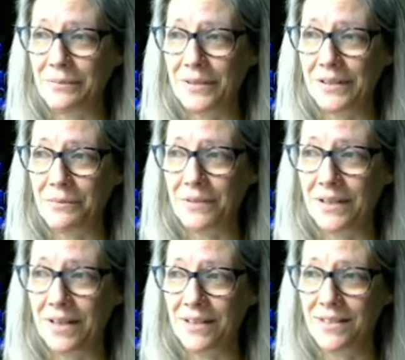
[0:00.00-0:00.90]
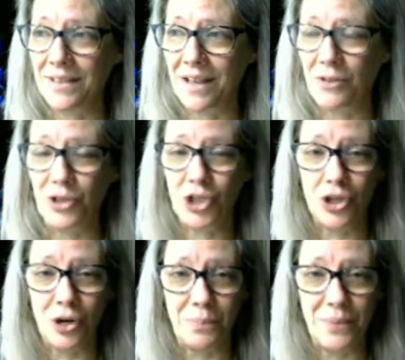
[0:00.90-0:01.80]
really realized how
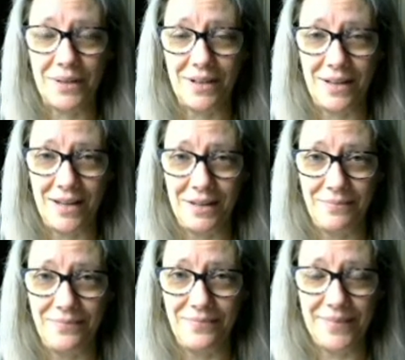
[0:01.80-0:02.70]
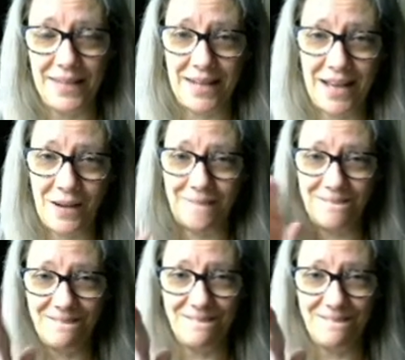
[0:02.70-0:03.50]
sharp i am and how